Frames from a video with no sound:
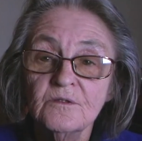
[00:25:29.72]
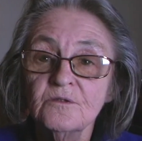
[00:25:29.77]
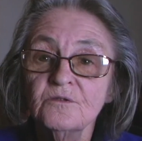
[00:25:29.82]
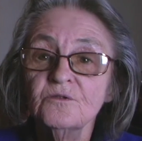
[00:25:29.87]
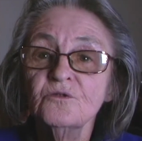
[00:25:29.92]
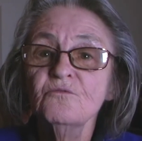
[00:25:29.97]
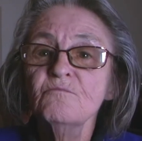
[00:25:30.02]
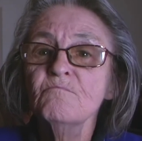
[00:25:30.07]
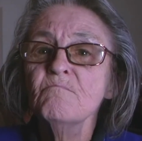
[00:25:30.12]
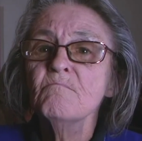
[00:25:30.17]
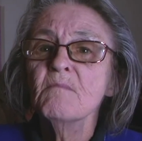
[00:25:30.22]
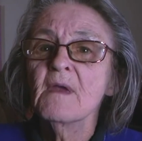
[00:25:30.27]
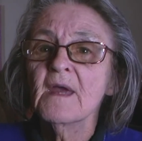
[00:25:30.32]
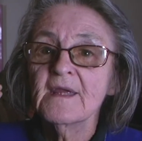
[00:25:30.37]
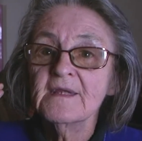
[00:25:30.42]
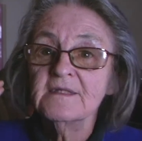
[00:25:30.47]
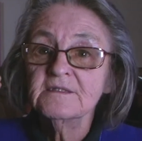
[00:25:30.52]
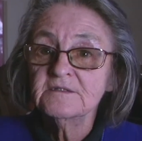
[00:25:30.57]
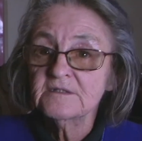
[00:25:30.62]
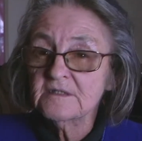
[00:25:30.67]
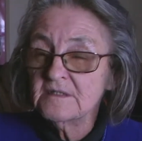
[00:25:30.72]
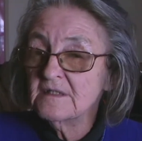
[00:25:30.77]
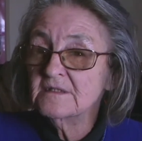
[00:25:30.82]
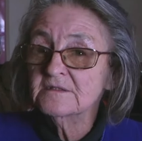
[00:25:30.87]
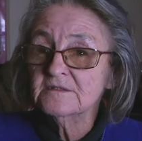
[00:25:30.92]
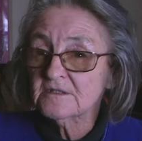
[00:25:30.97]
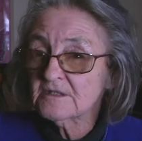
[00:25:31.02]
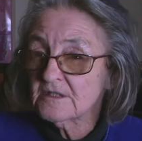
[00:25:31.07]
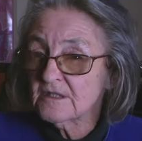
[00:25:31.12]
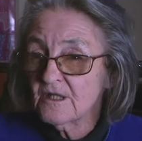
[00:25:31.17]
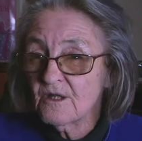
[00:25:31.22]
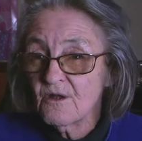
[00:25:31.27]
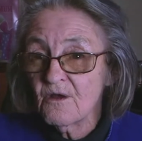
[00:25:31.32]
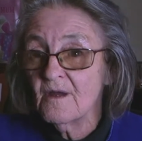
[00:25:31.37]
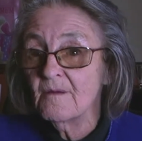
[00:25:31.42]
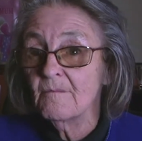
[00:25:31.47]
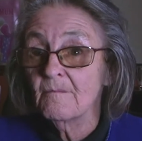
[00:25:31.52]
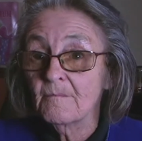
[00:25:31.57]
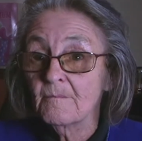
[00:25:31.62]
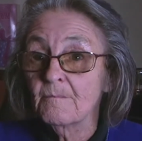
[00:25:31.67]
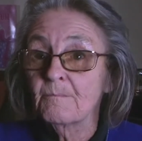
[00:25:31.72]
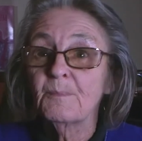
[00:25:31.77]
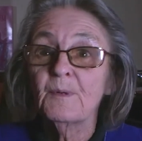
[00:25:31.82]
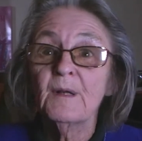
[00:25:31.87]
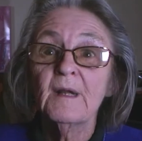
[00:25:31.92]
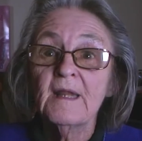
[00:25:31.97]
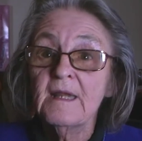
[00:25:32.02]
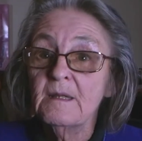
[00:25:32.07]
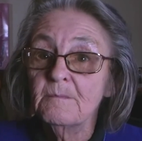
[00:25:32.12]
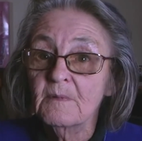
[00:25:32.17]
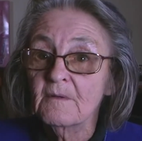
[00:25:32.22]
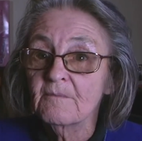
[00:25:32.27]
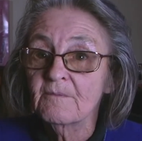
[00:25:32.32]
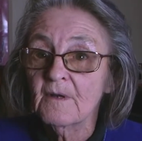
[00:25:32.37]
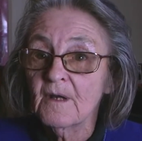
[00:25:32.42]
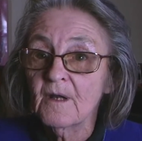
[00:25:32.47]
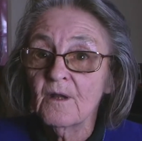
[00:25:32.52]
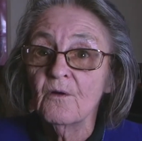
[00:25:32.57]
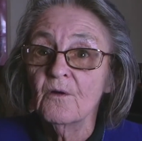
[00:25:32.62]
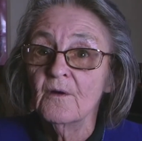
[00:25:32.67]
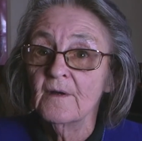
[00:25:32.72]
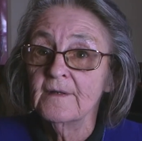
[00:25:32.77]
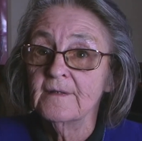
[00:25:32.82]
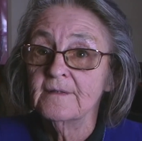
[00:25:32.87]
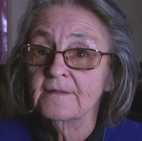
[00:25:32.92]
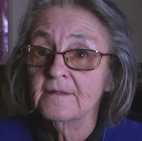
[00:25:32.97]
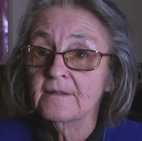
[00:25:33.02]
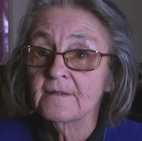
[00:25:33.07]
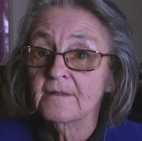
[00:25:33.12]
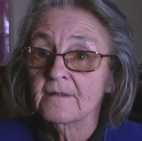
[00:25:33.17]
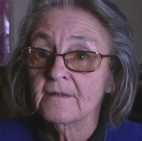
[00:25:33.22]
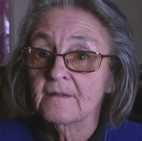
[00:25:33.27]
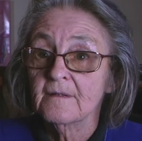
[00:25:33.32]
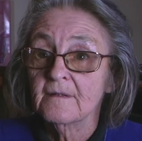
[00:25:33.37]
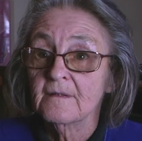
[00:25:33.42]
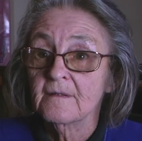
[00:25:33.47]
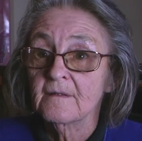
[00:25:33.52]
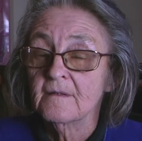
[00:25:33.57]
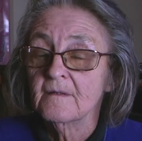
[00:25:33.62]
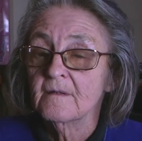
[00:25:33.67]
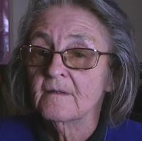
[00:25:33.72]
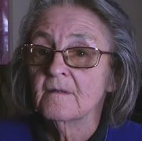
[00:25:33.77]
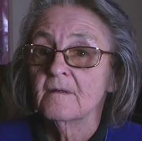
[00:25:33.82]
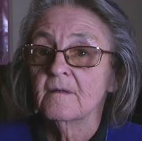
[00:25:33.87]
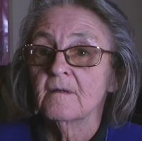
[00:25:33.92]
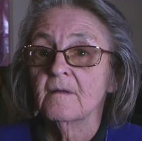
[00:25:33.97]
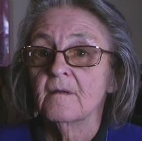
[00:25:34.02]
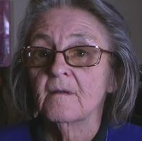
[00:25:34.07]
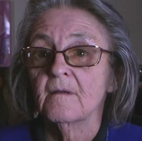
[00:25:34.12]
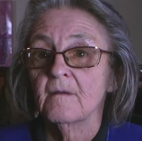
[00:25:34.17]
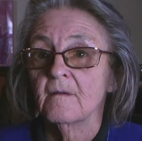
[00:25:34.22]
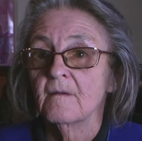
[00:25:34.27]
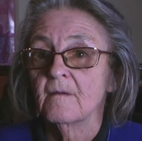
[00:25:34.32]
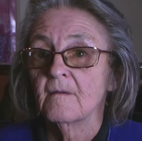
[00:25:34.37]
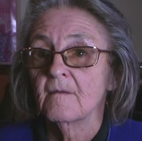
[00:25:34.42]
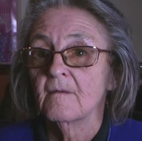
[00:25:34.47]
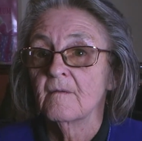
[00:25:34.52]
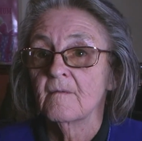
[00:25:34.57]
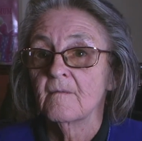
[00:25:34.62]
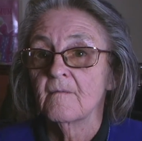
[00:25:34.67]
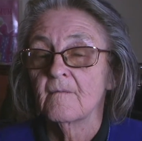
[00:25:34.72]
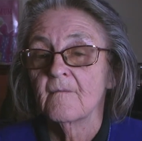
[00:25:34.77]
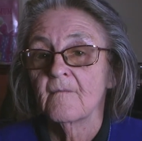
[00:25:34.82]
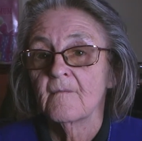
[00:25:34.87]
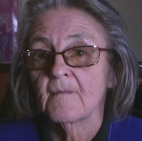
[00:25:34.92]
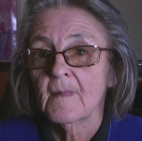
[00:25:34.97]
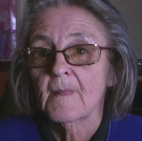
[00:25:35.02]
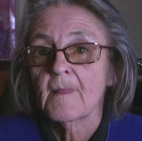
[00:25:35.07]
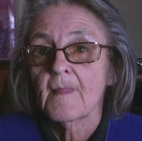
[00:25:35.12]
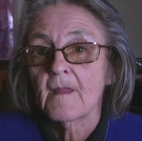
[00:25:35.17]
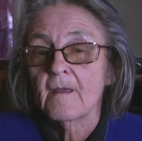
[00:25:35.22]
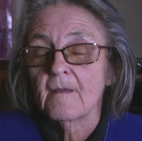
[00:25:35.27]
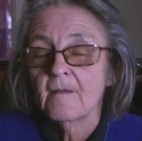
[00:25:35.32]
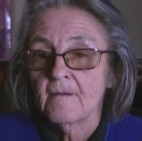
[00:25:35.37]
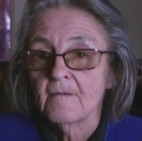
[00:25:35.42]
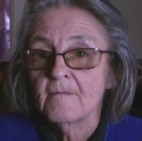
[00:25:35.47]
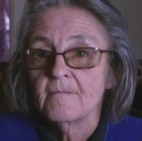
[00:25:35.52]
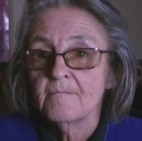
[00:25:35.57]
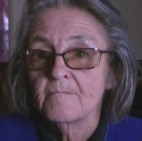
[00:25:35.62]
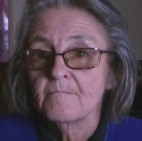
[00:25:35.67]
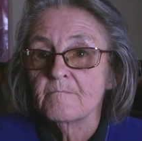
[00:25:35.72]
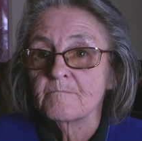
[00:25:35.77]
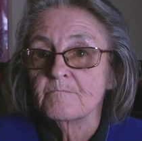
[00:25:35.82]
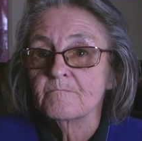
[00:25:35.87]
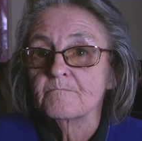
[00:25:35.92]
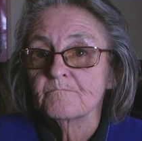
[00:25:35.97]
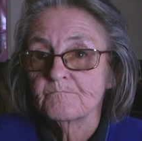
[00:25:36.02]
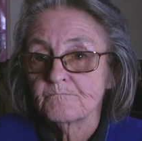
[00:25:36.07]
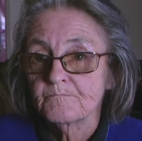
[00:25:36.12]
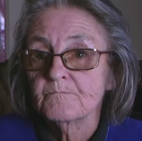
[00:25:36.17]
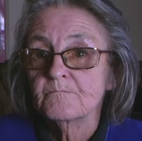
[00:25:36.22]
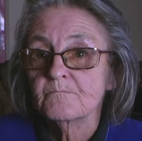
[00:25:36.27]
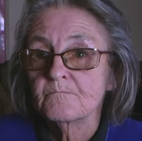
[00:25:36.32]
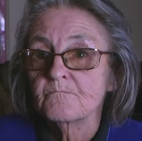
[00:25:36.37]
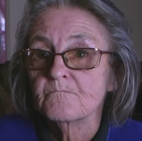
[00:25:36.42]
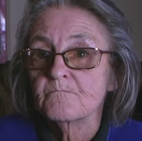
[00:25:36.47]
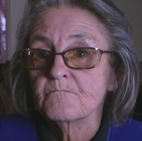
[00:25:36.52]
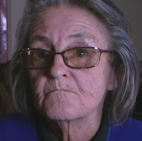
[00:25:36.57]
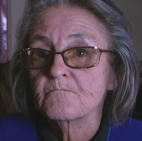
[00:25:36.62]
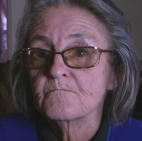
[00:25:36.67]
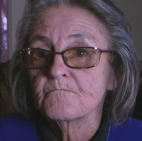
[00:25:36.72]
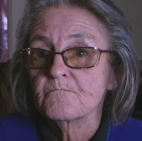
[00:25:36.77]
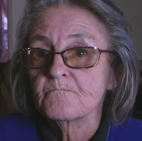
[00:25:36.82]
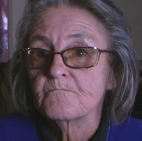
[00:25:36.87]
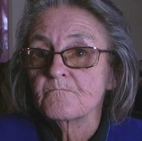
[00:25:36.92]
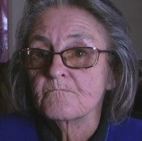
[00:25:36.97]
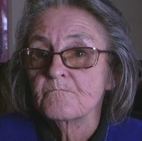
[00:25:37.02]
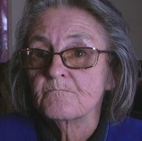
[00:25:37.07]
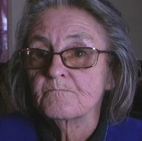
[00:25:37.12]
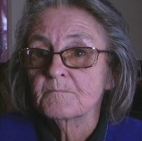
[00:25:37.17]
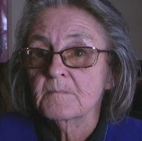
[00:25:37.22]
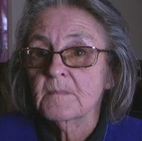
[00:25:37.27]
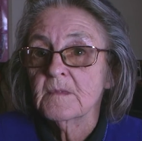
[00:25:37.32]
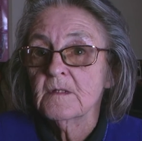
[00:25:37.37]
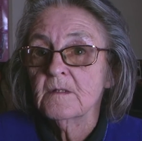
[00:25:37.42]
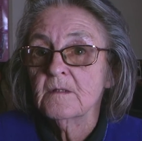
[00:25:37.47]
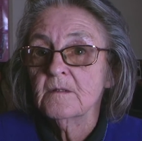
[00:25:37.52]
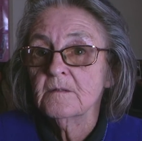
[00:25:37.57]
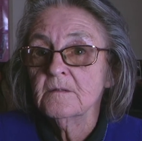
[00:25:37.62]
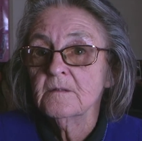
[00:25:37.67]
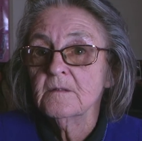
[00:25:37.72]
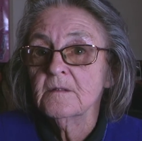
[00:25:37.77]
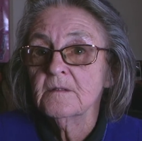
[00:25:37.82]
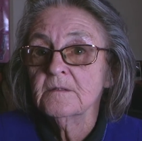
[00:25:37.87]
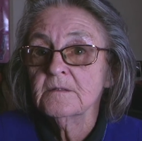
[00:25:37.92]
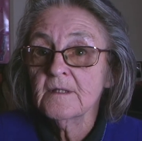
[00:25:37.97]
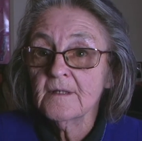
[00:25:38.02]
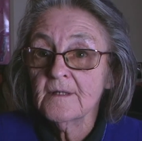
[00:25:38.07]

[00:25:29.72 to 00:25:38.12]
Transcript: You may see a slight bleep of a light. But Ian Ridpath, who's the source of the lighthouse theory, is saying it's just a load of